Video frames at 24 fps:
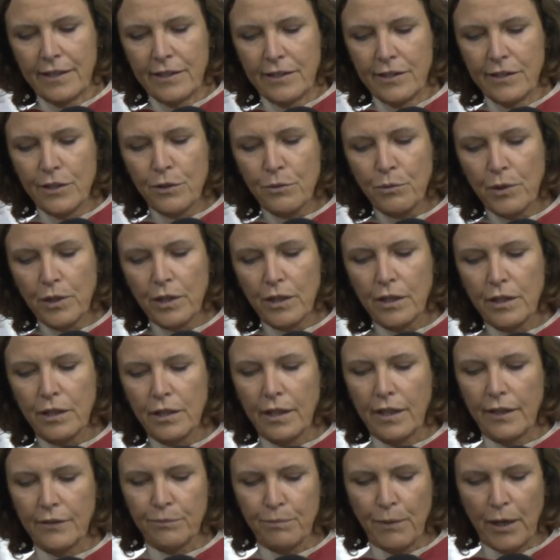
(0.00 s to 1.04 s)
You were,
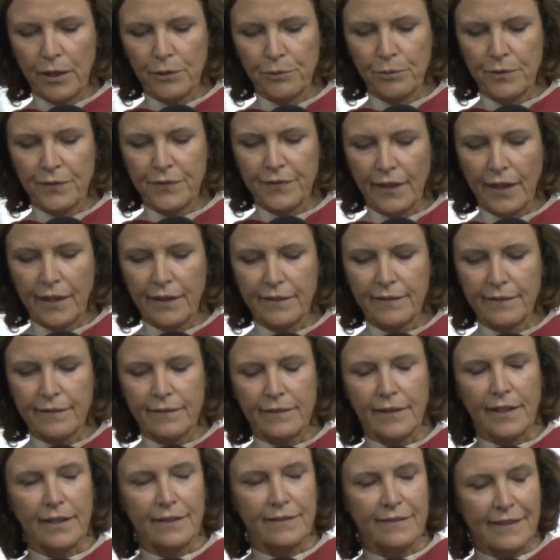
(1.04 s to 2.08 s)
as Baldwin
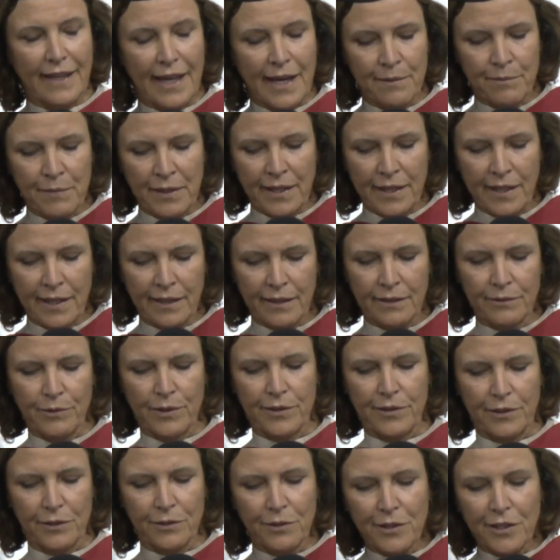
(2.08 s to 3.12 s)
says, examining
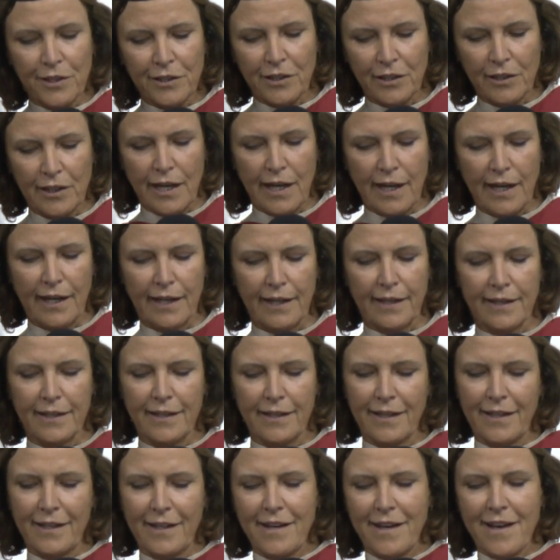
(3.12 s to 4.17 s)
with a critical eye
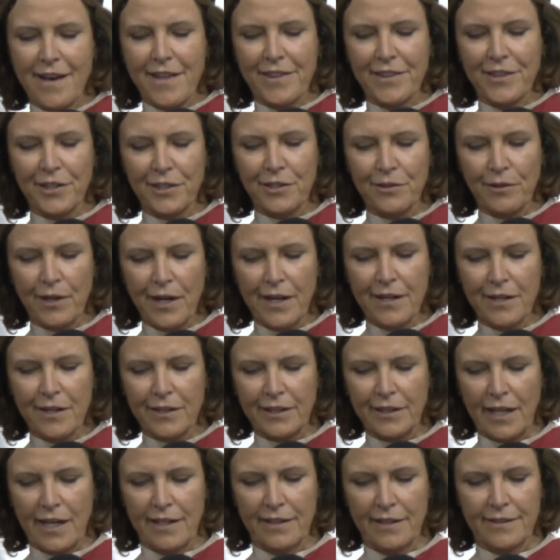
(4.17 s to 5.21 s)
the greater
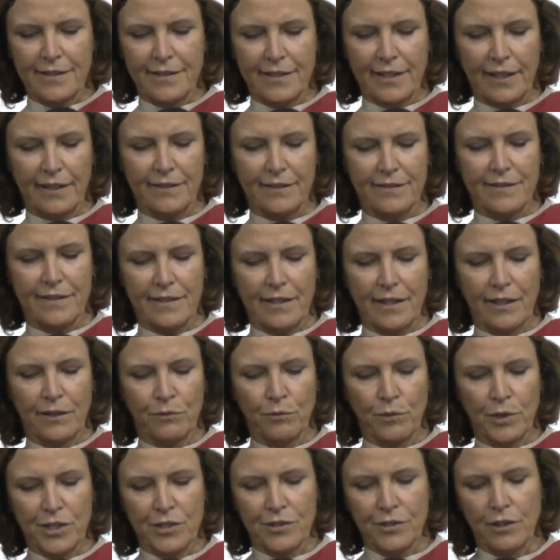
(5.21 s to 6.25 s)
context in
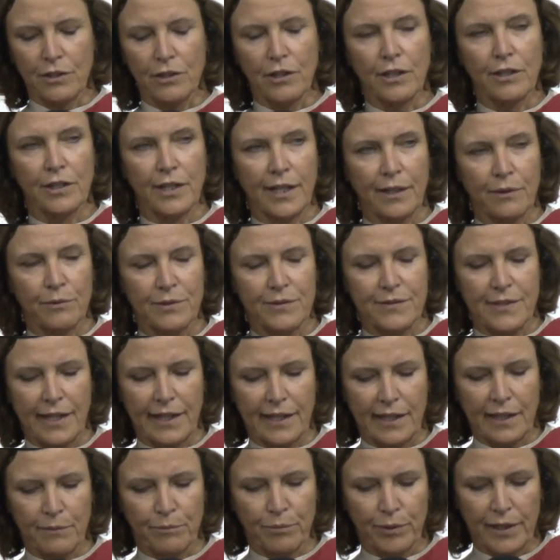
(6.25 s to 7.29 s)
which your learning was
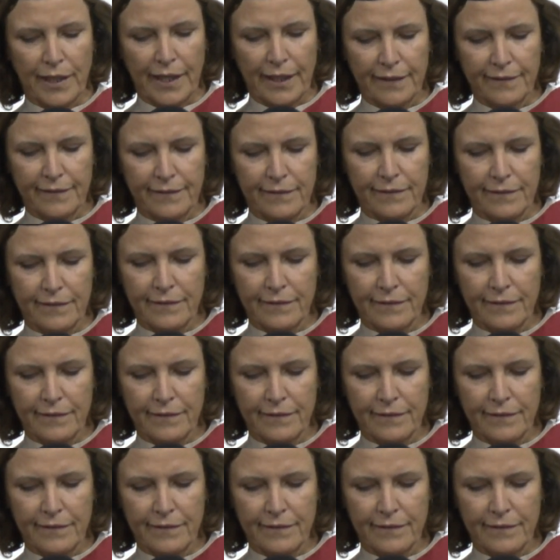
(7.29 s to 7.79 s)
taking place.